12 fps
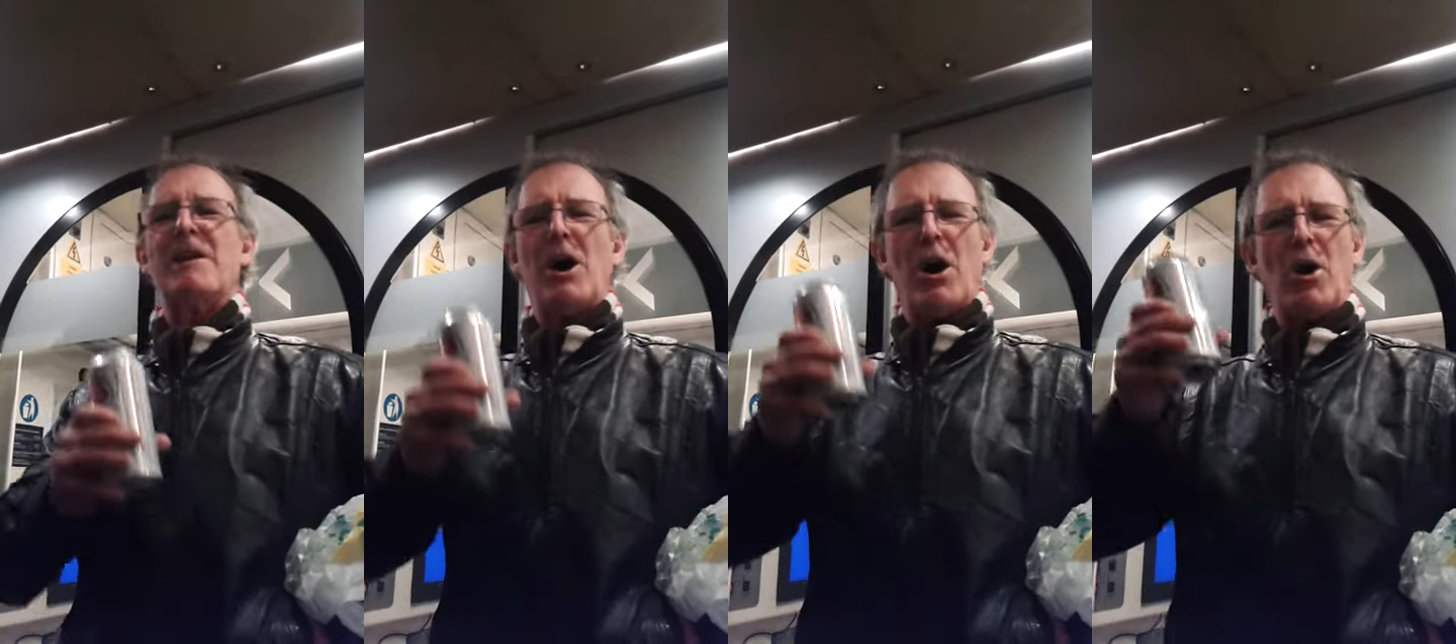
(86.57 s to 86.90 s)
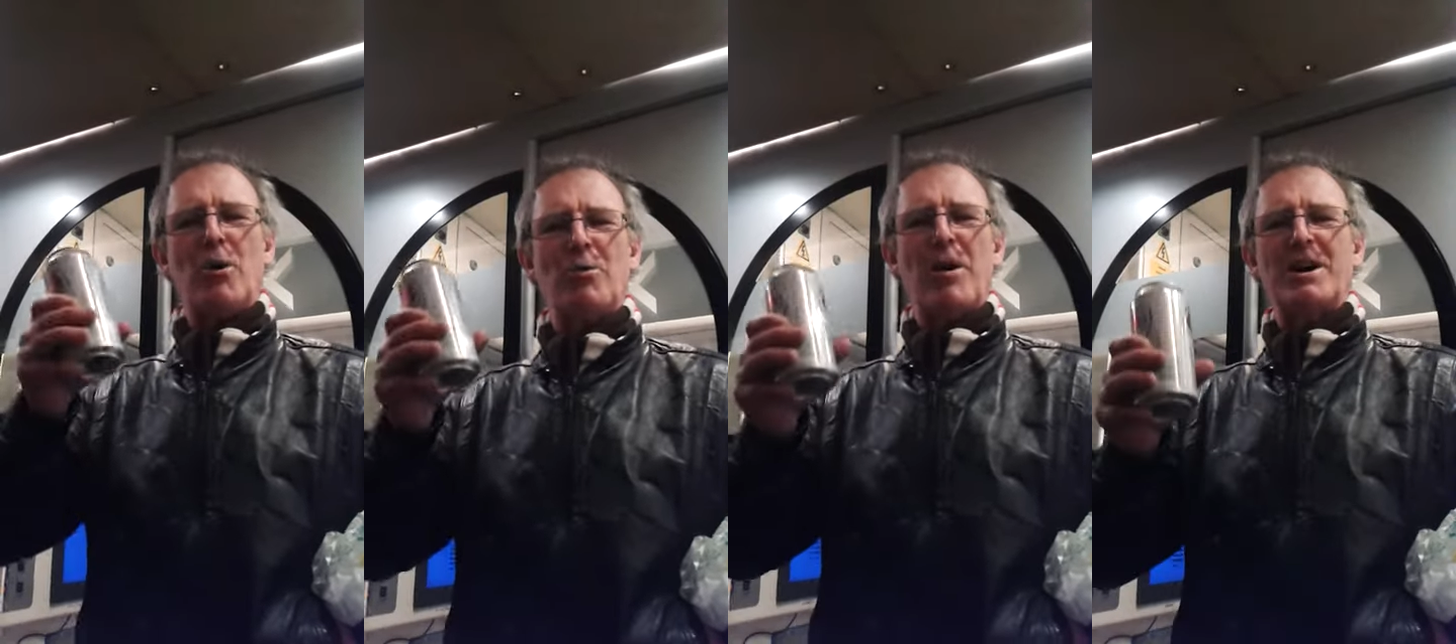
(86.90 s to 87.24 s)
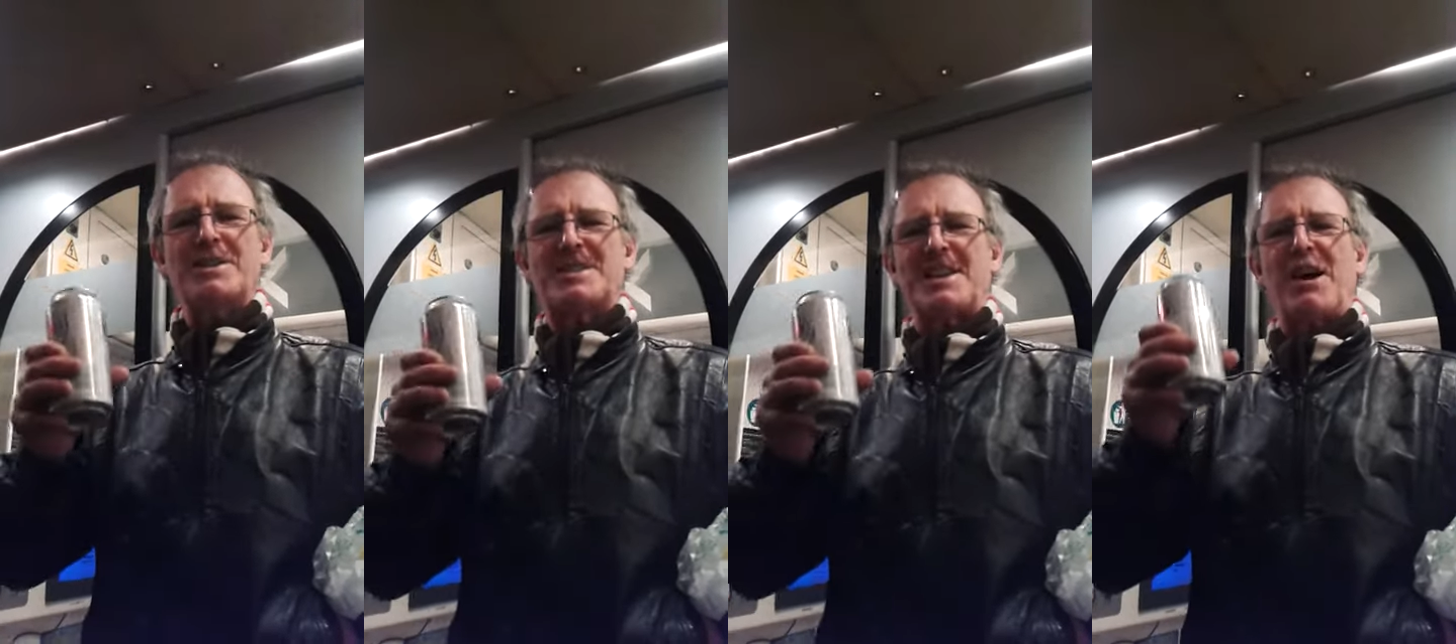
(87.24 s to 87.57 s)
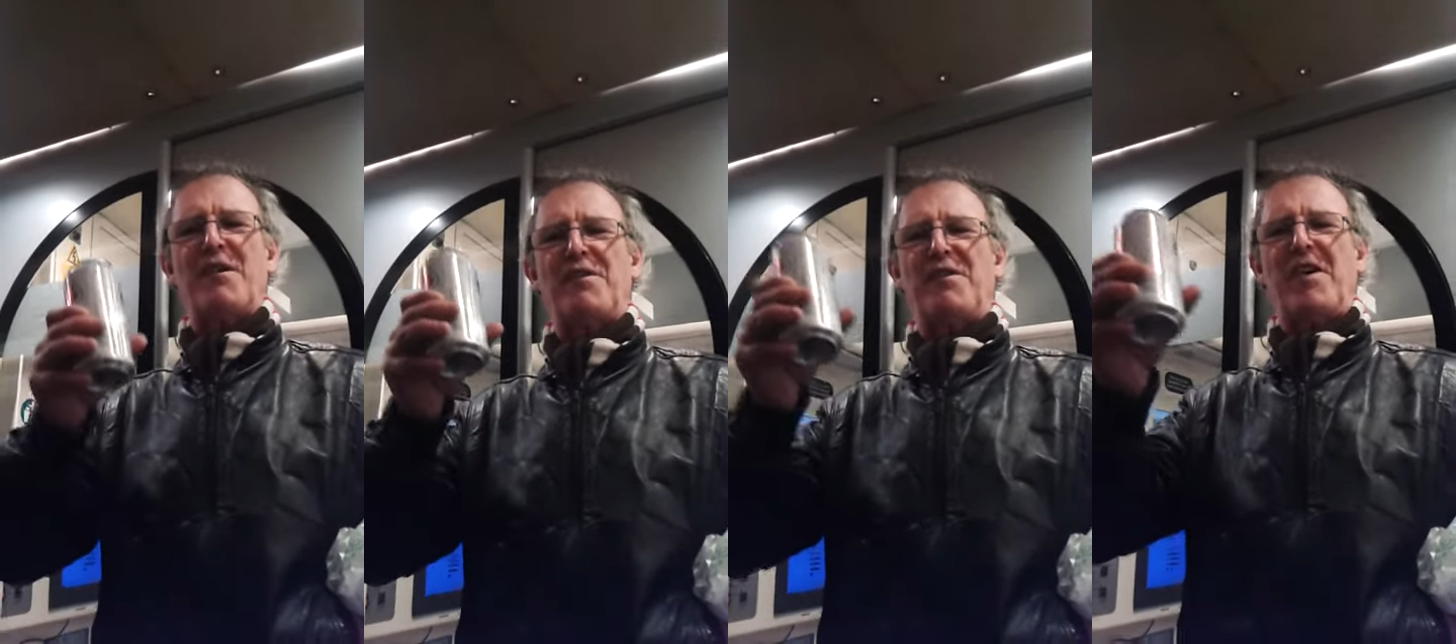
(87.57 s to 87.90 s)
Oh, what
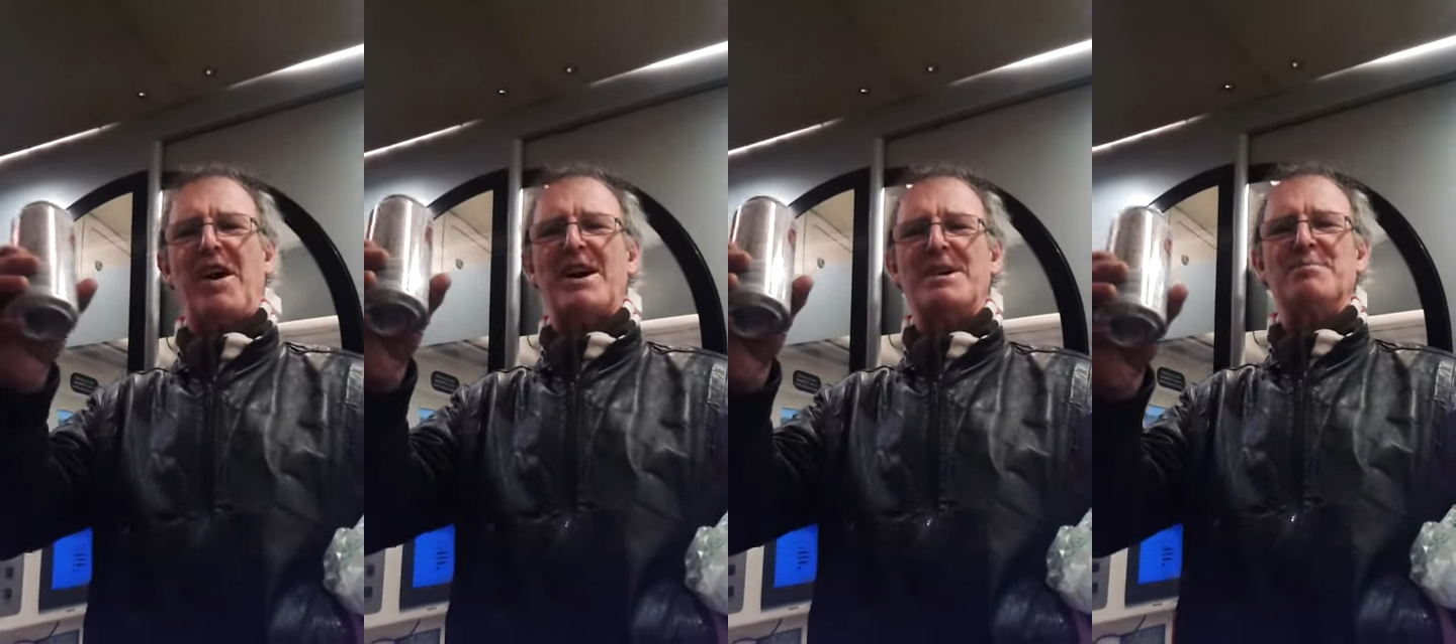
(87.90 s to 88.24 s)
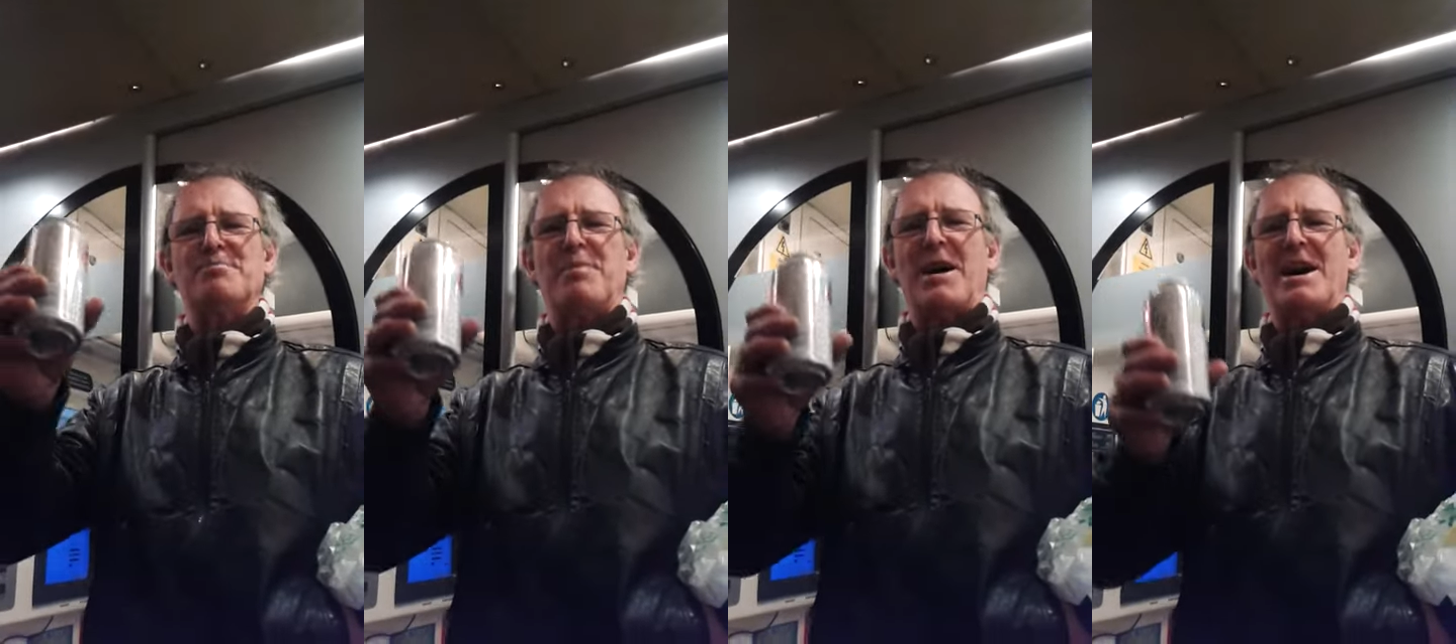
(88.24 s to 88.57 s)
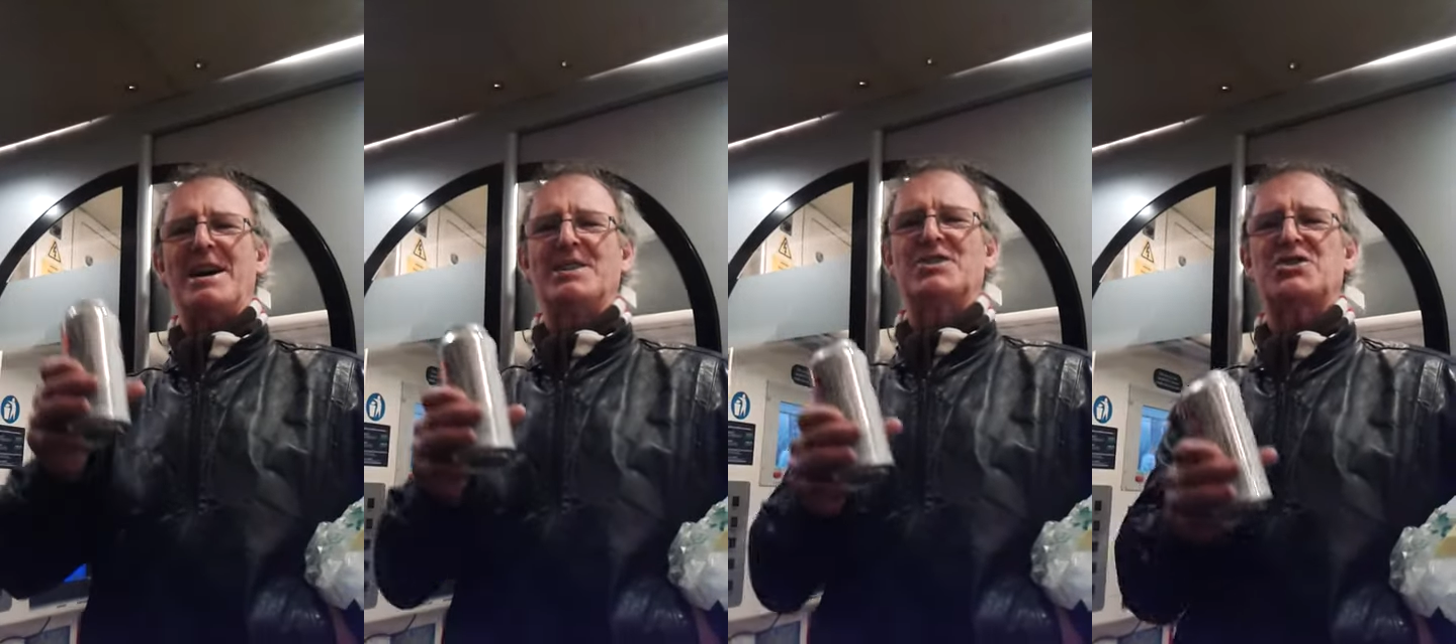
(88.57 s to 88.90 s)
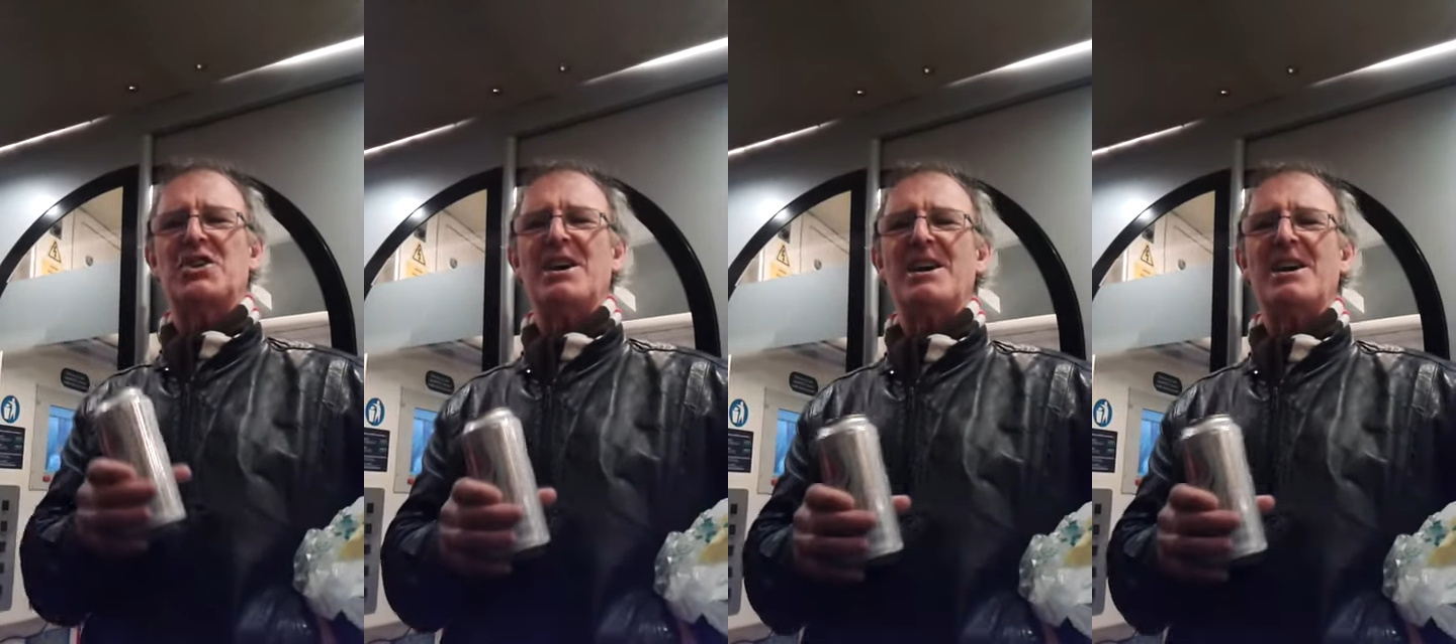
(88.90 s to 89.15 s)
a fine badge.